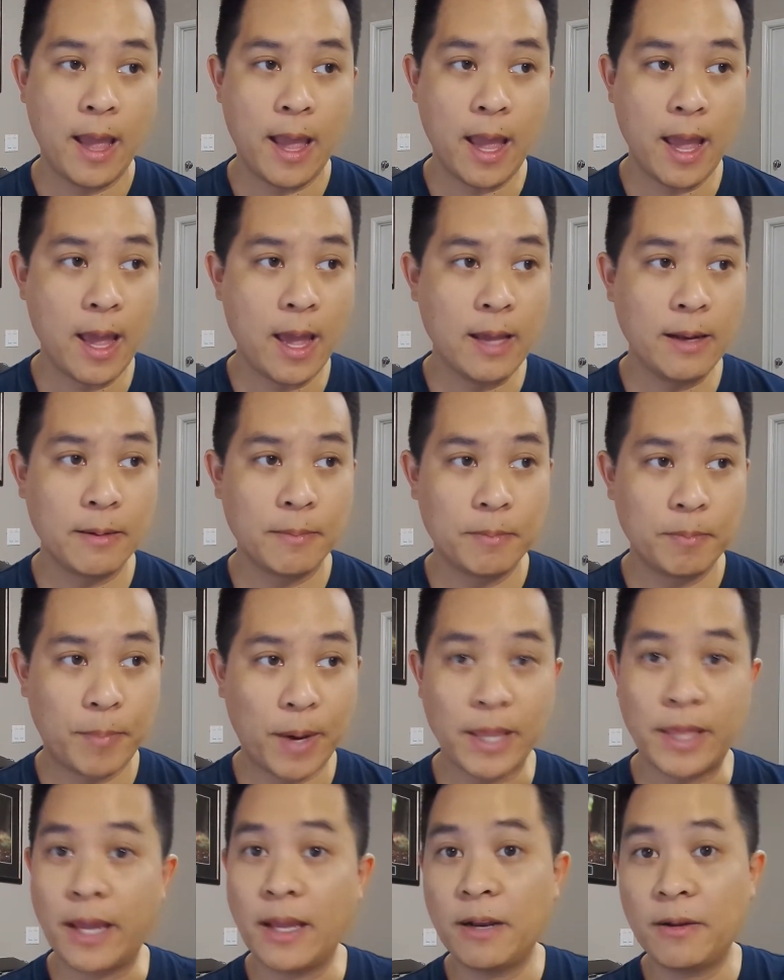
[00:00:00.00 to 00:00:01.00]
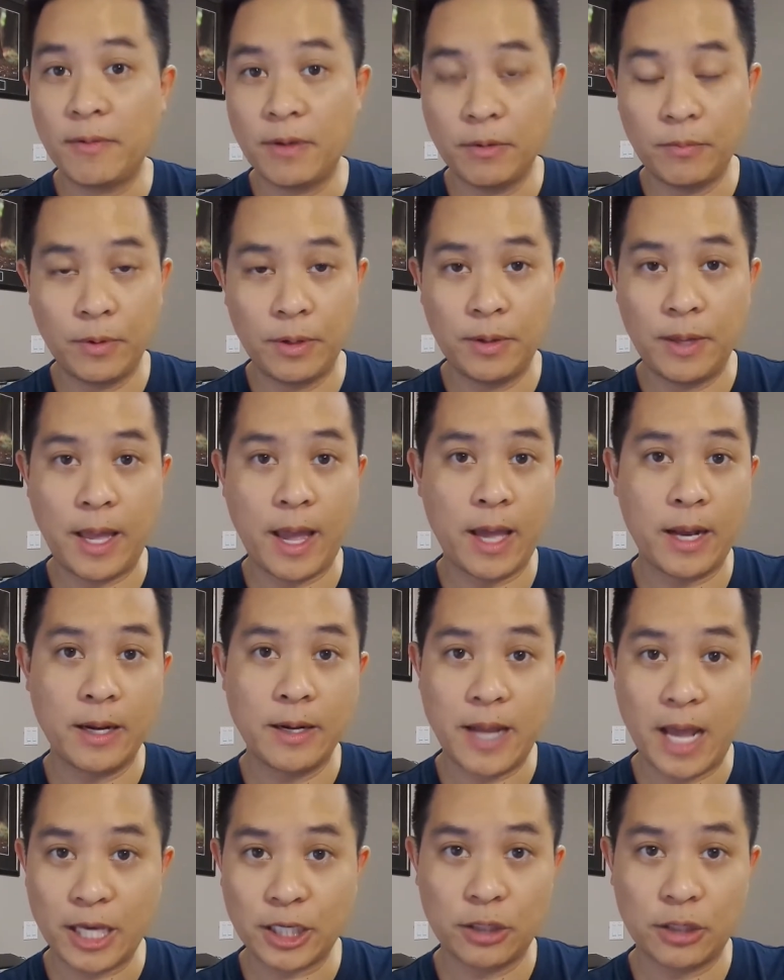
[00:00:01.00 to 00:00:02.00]
And by the end of it, we had a
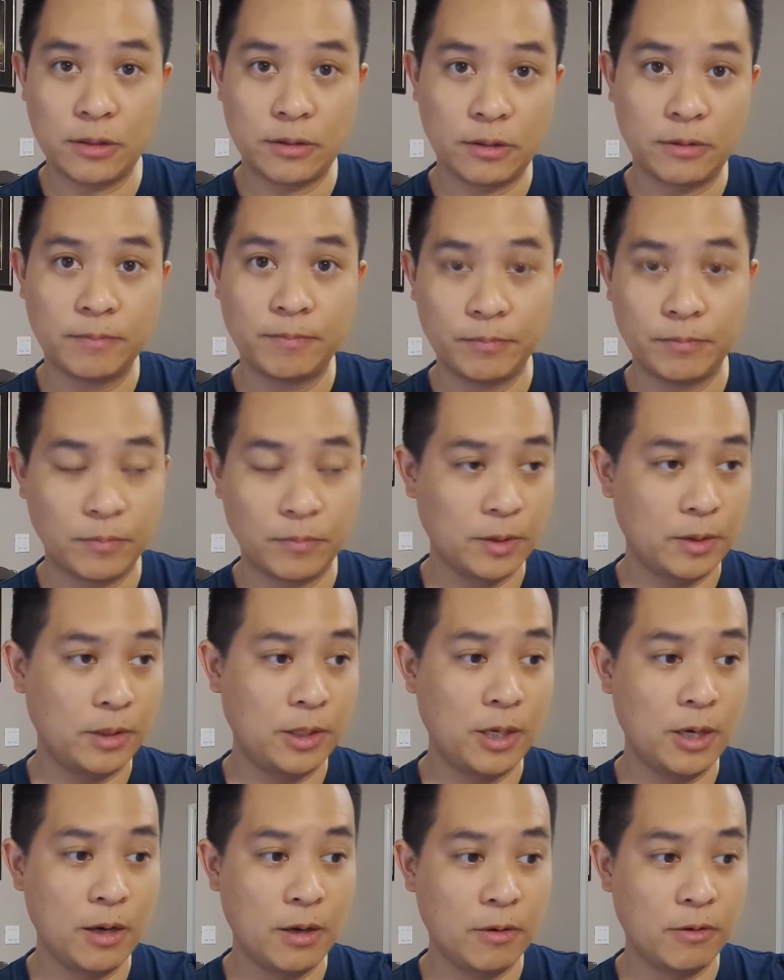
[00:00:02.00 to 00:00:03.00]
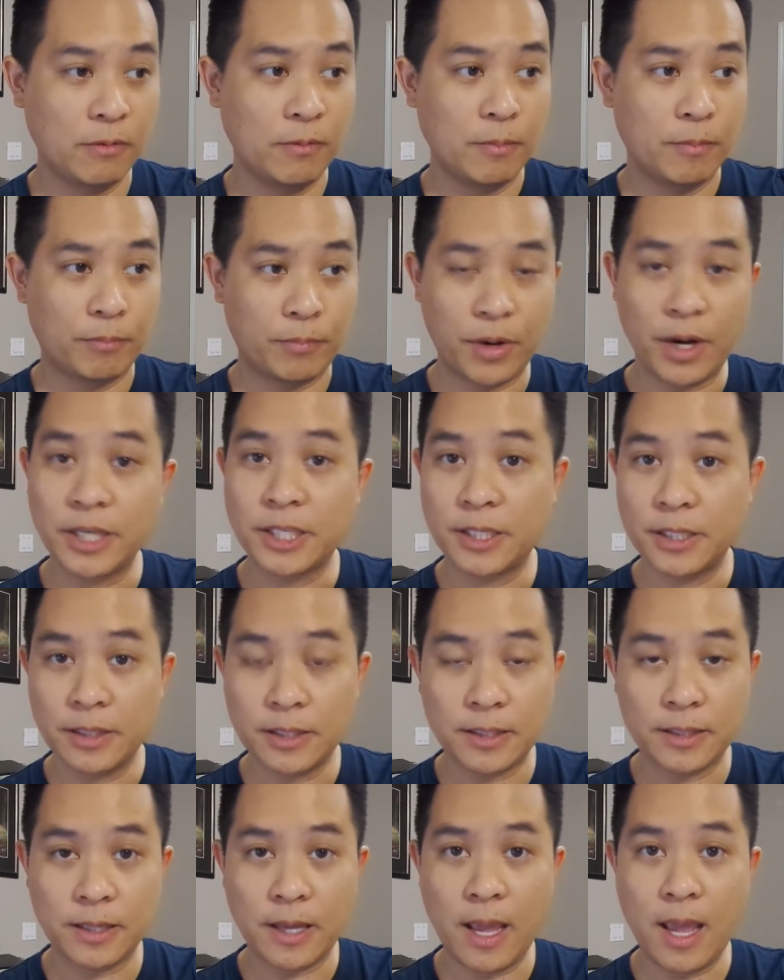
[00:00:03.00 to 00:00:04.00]
national, you know,
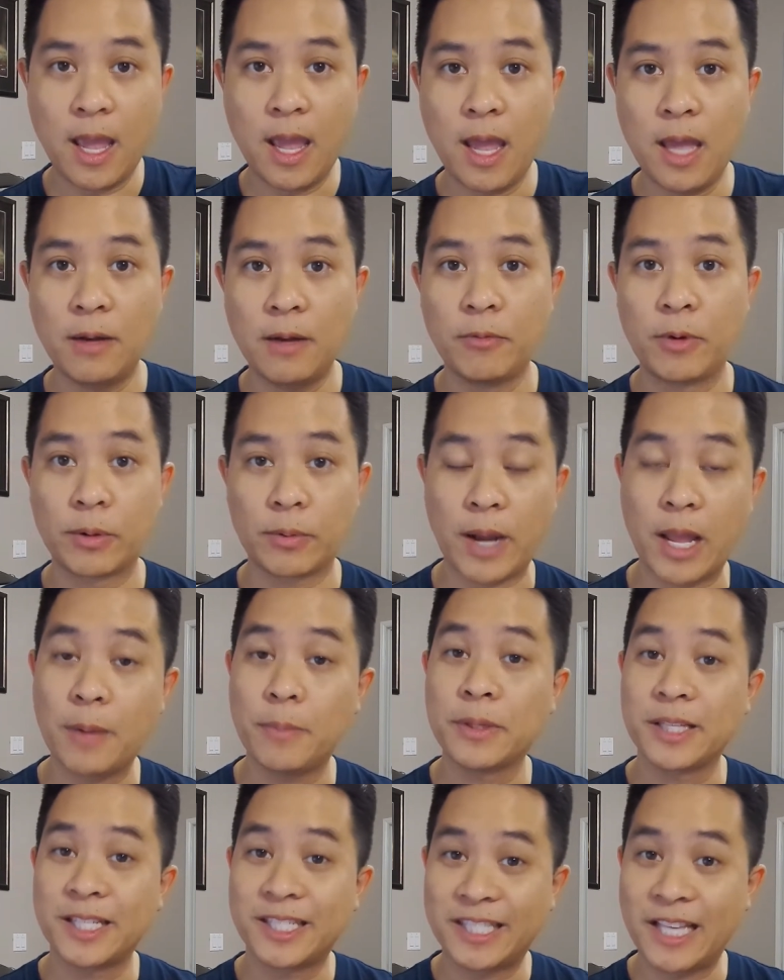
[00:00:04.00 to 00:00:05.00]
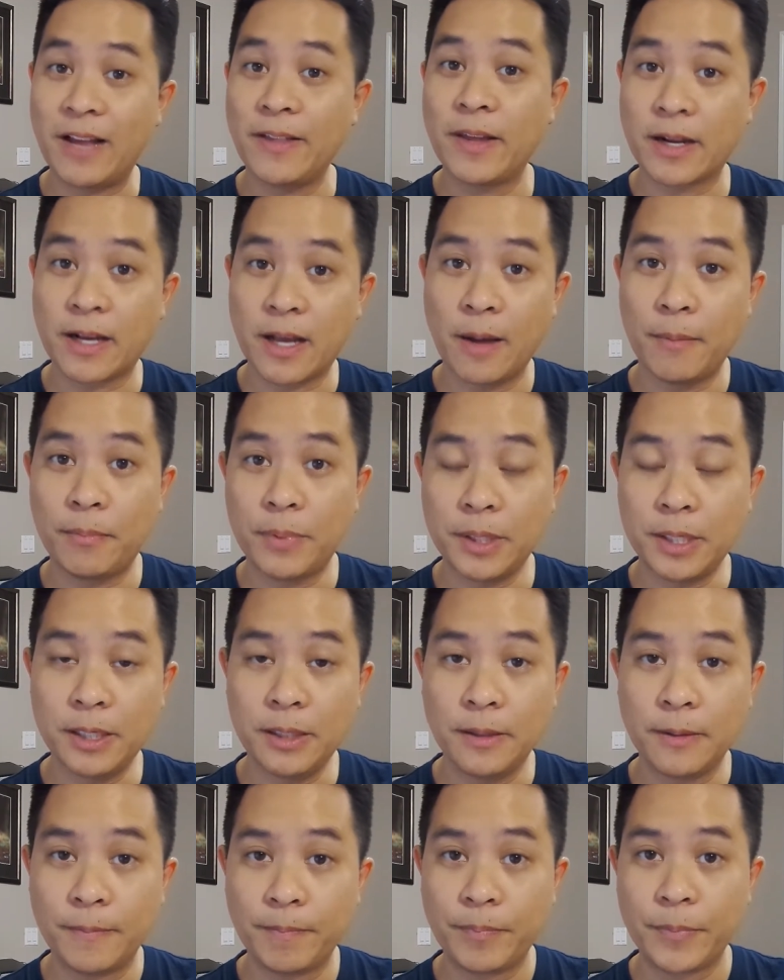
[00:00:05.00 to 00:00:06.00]
presence and we were able to sell that
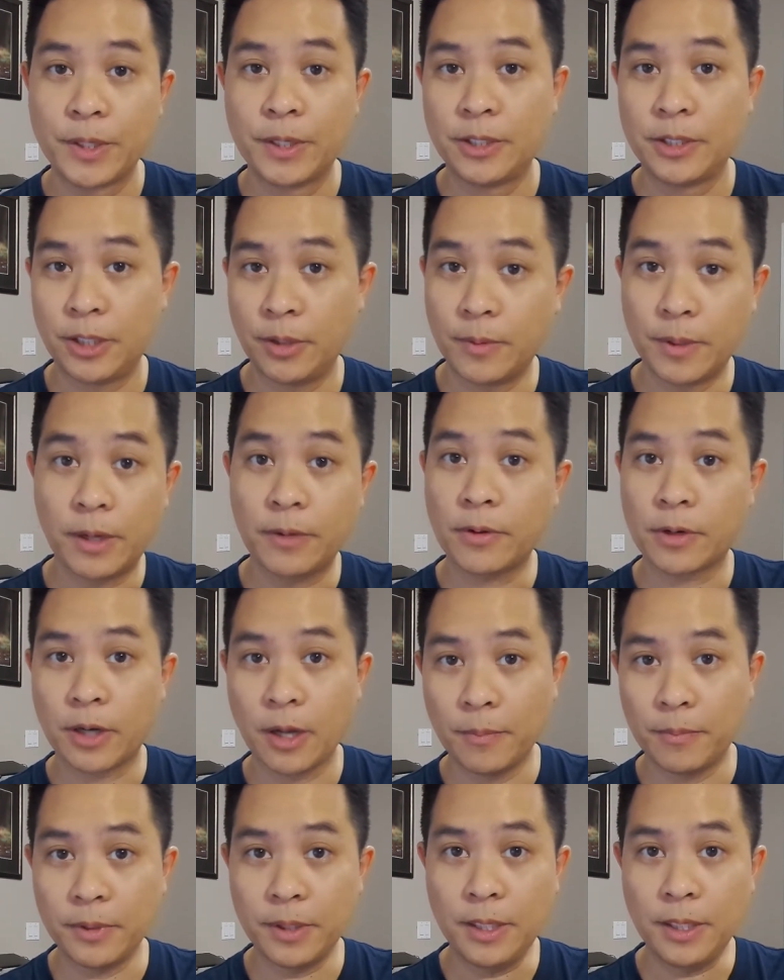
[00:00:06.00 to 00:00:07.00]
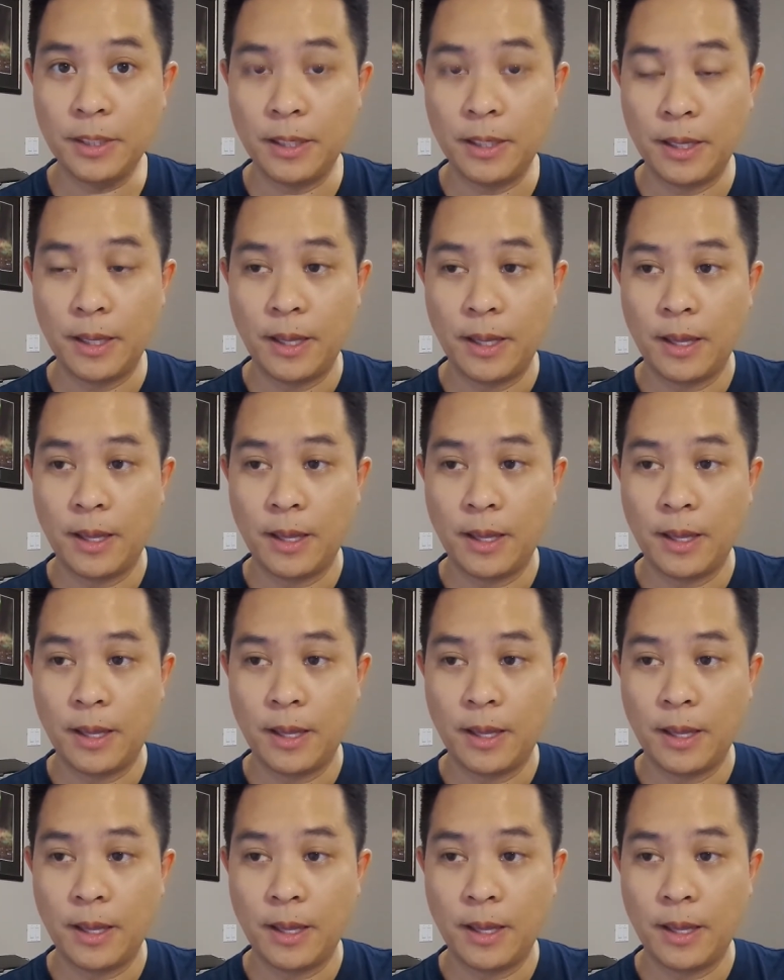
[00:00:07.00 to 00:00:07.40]
company to another company.